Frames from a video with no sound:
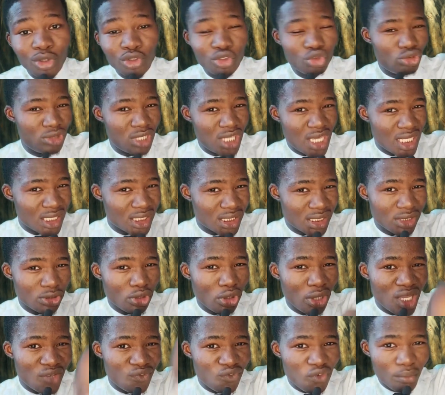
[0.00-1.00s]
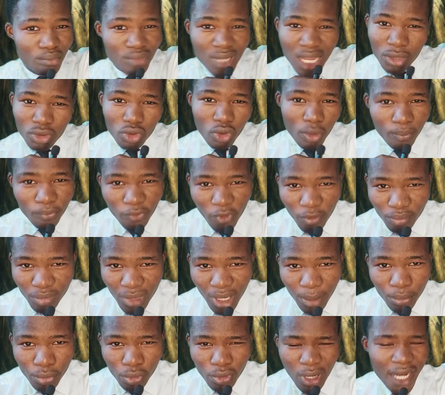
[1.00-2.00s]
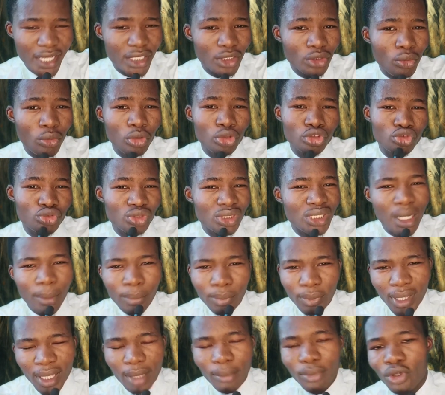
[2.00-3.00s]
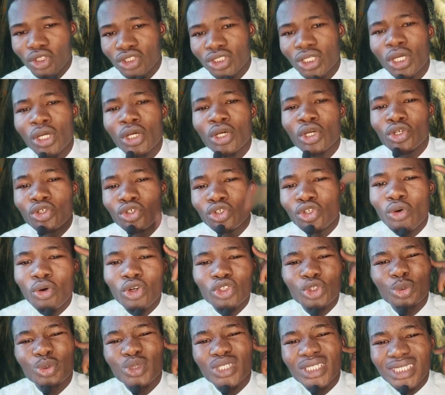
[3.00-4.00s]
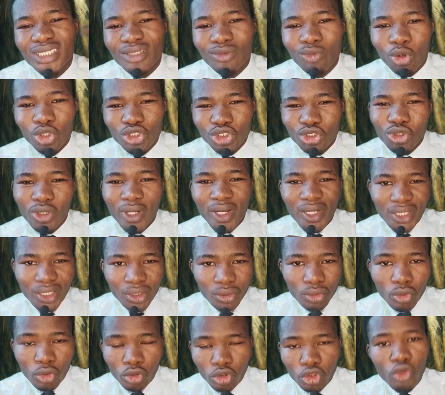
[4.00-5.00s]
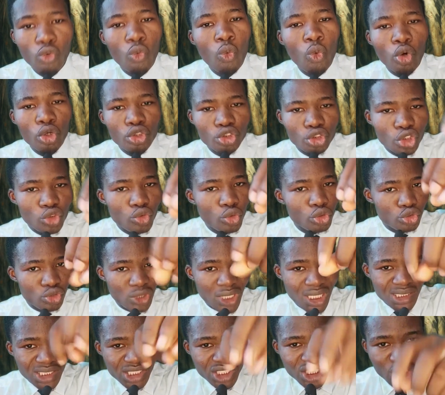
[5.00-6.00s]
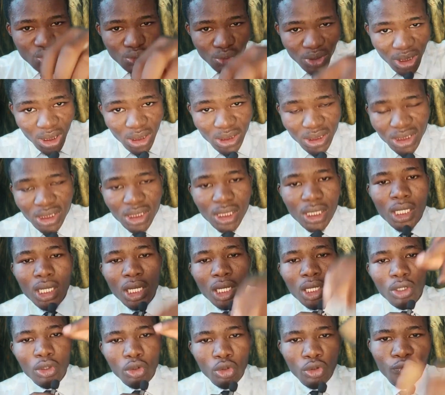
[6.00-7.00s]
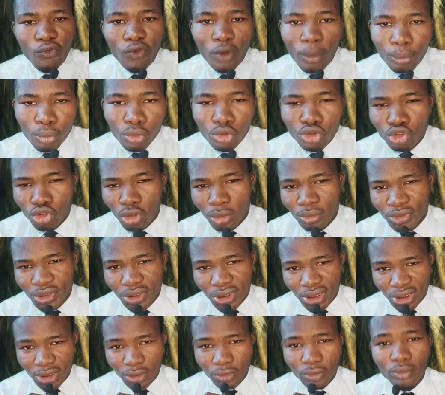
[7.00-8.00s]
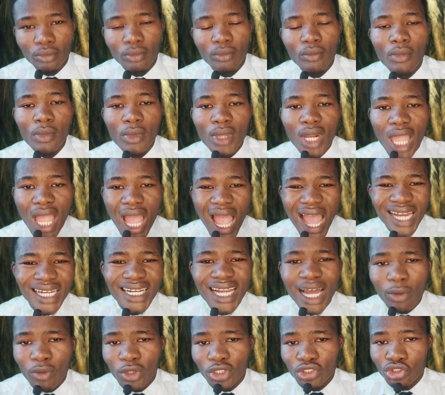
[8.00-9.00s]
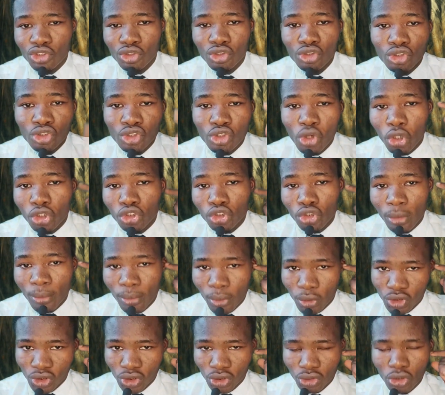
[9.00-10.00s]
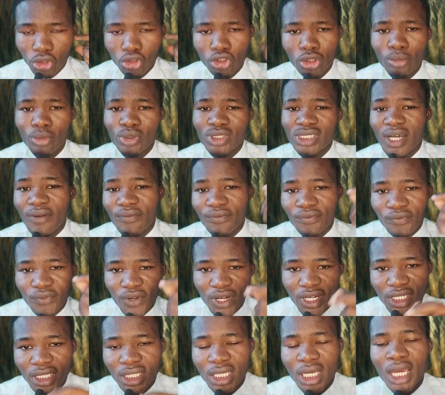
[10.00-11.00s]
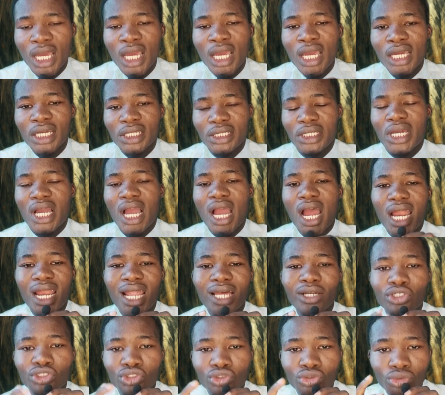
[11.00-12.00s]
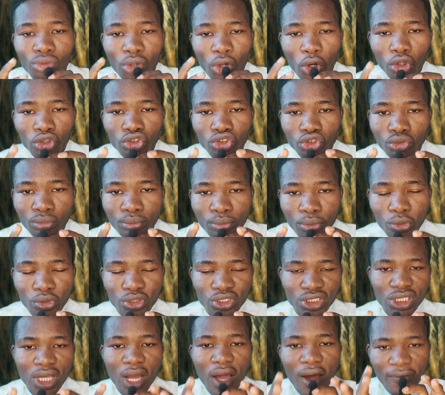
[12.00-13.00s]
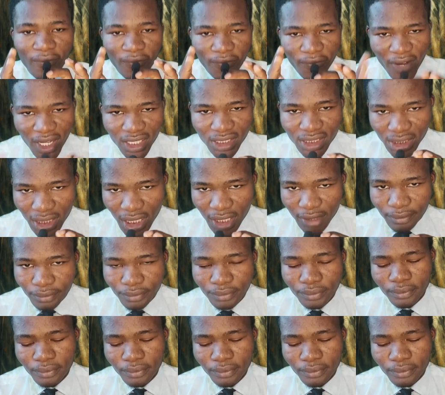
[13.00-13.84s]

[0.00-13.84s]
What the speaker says: you want to get knowledge from from that book, and you don't want to read that book again because you don't want to be reading what you already know. Just want to get the new things. Look for book summaries. Another way is to use audiobooks. Audiobooks are very, they can allow you to consume books faster.